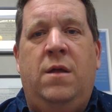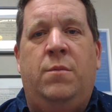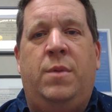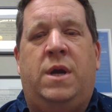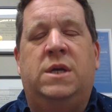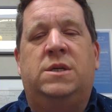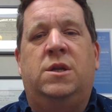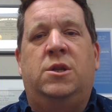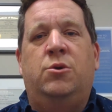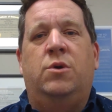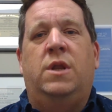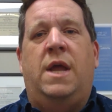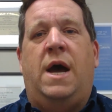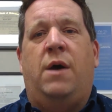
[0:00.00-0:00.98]
Because in
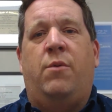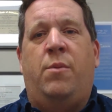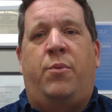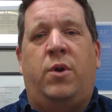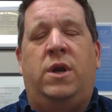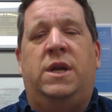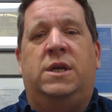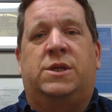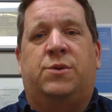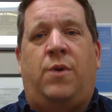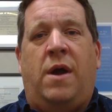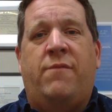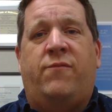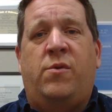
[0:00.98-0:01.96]
doing that, we put it in its
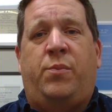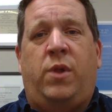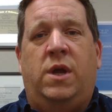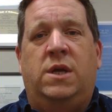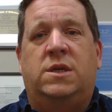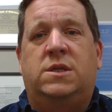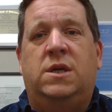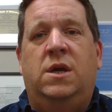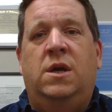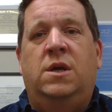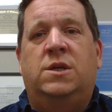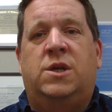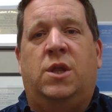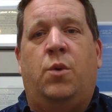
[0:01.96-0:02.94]
rightful place
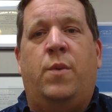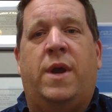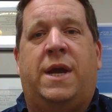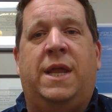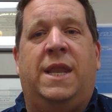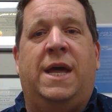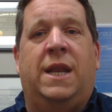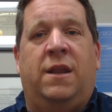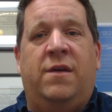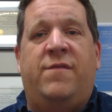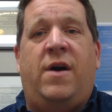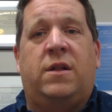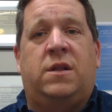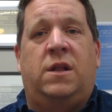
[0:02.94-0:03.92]
so that we can then live
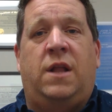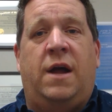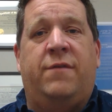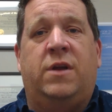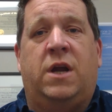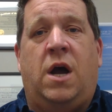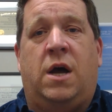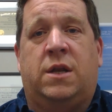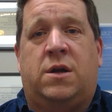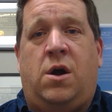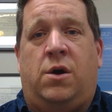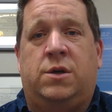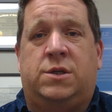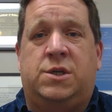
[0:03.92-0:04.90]
out the life that God
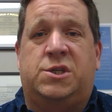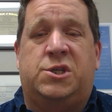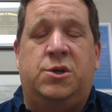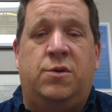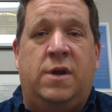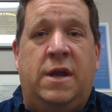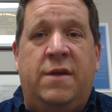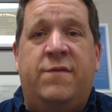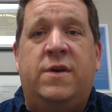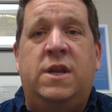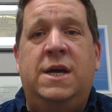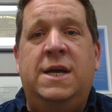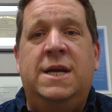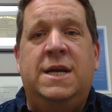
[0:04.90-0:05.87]
calls us to,
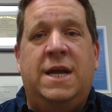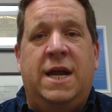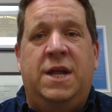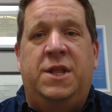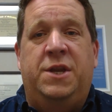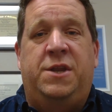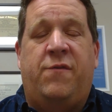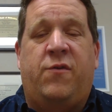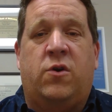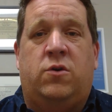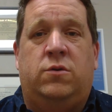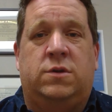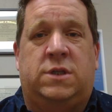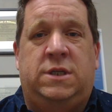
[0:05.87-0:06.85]
even in the
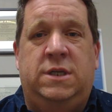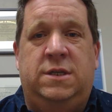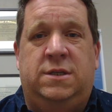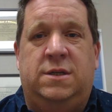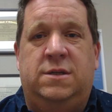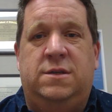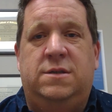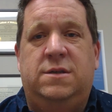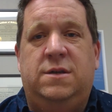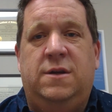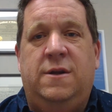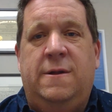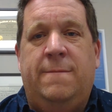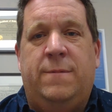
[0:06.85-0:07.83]
difficult seasons.
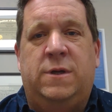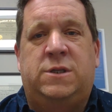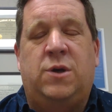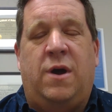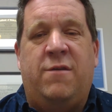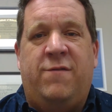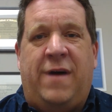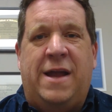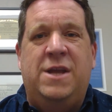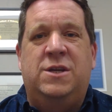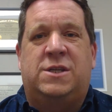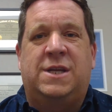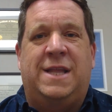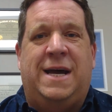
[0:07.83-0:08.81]
And so I invite you
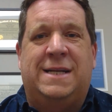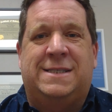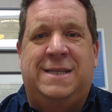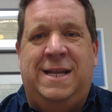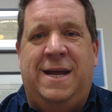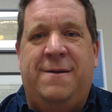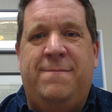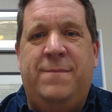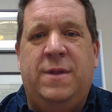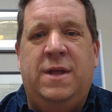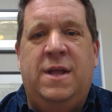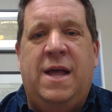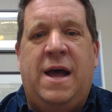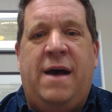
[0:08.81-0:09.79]
to that today.
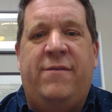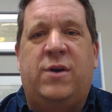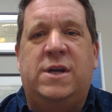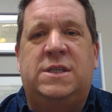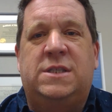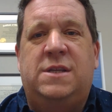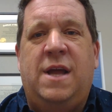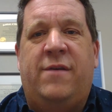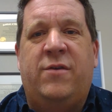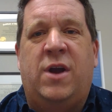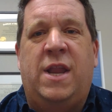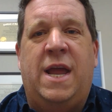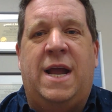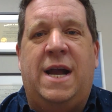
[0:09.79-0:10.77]
Have a
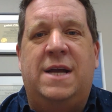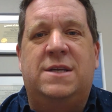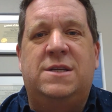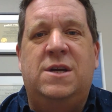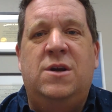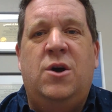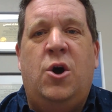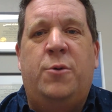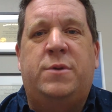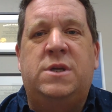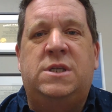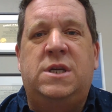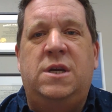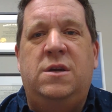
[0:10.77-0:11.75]
great day, guys. Hope to
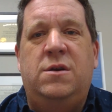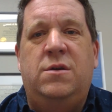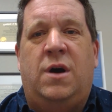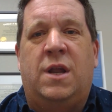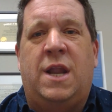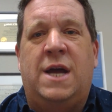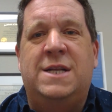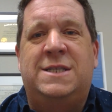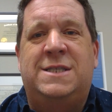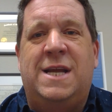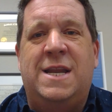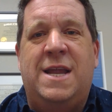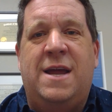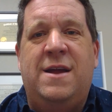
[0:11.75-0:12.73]
see you online
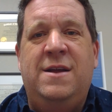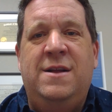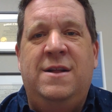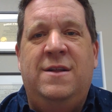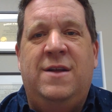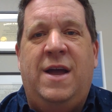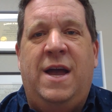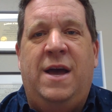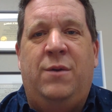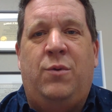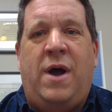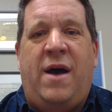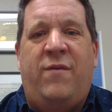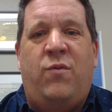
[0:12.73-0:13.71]
Sunday, and
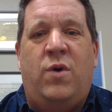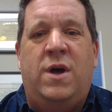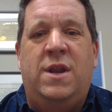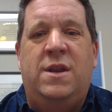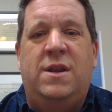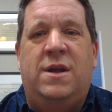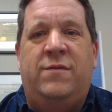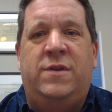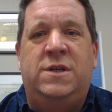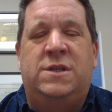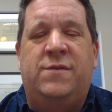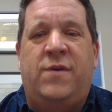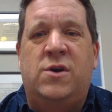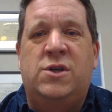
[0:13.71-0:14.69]
we'll have one of these
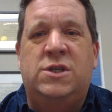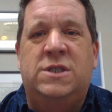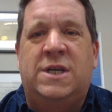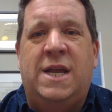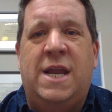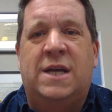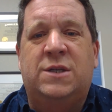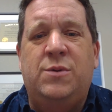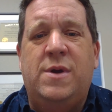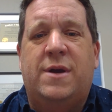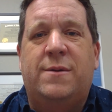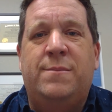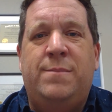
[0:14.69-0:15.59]
devotions again next week.